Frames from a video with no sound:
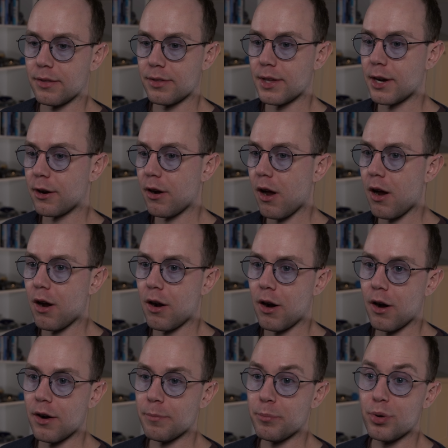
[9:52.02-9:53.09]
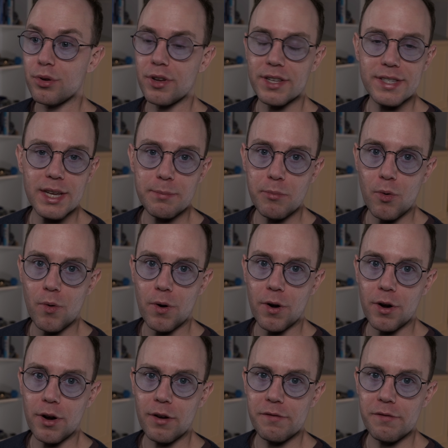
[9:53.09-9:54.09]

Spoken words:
There are plenty more